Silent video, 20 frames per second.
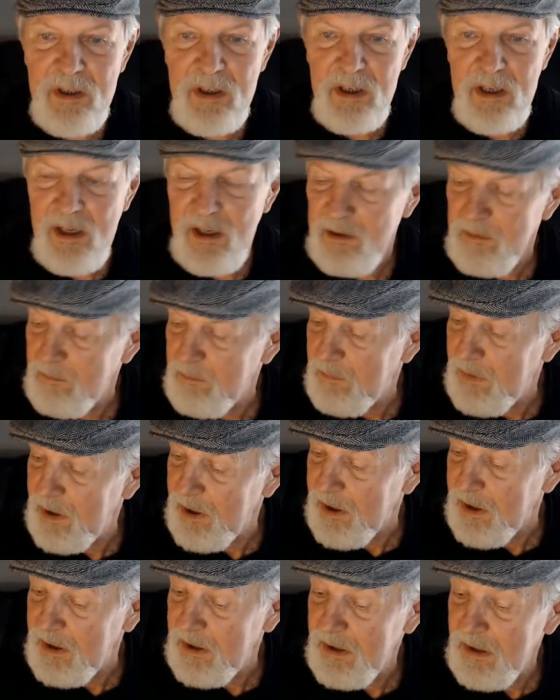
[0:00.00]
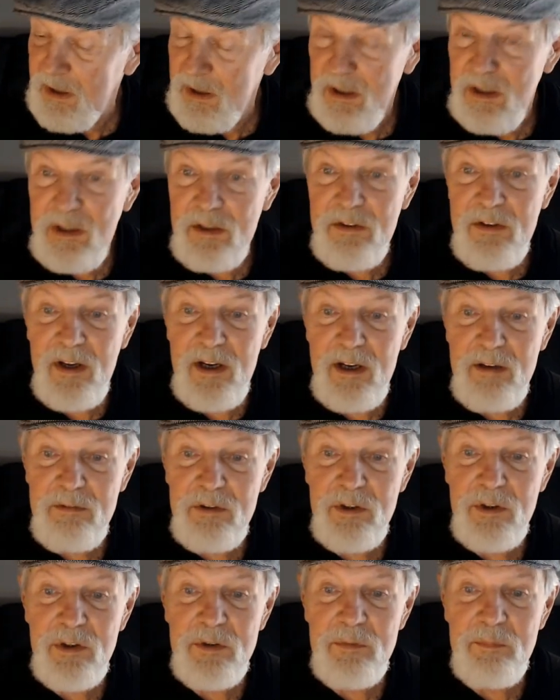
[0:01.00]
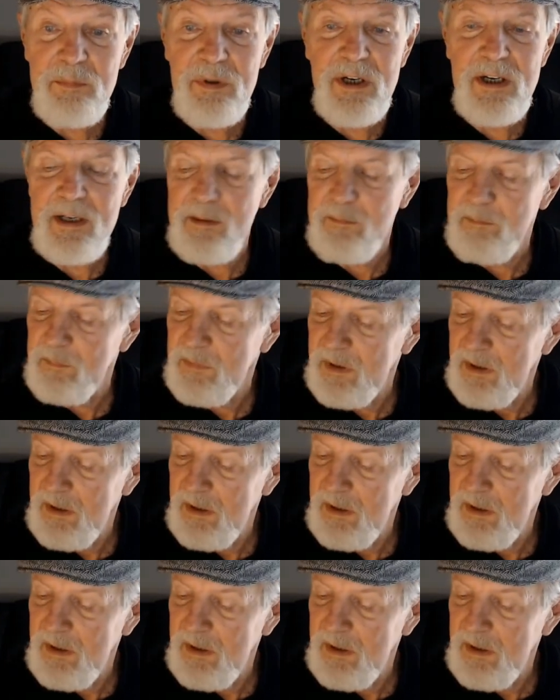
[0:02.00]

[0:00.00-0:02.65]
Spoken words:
lot of money to have a good pipe.